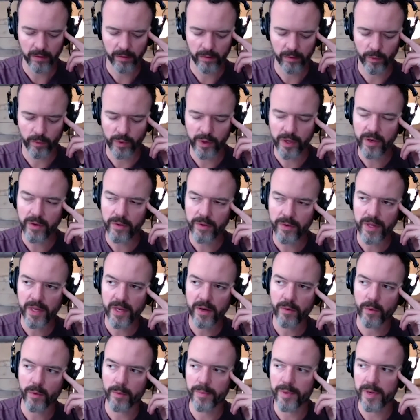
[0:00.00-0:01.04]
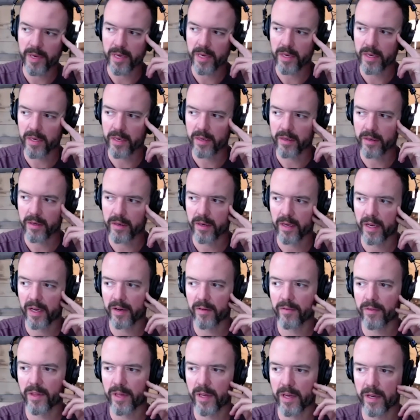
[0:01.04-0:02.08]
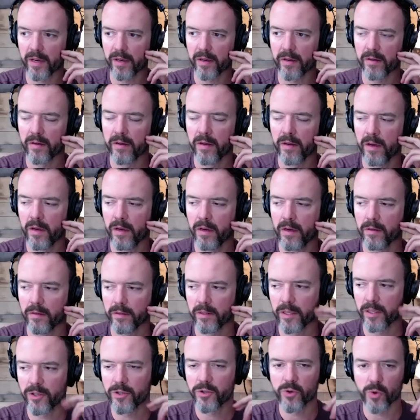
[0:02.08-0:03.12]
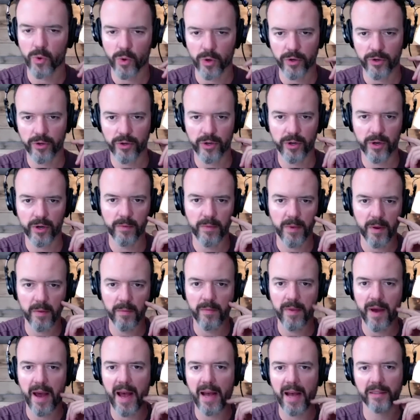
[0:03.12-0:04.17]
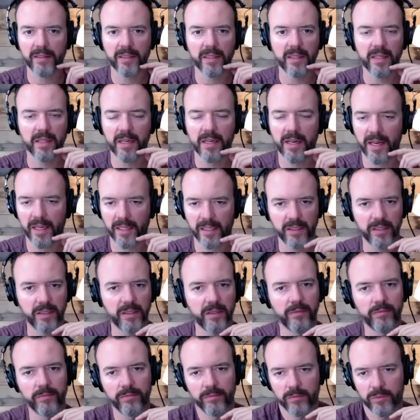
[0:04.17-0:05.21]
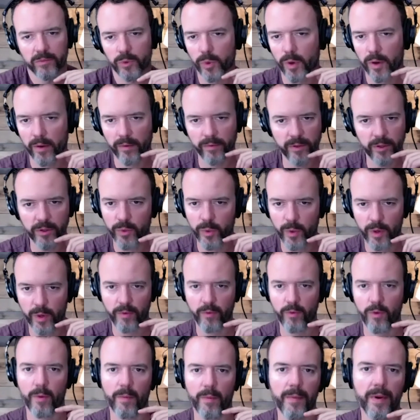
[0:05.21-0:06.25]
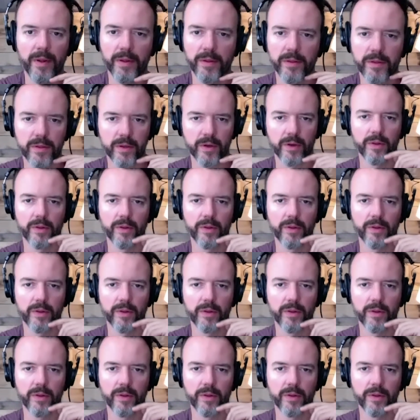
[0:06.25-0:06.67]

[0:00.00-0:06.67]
What do you think will be kind of the the short term impact in the next twelve to twenty-four months?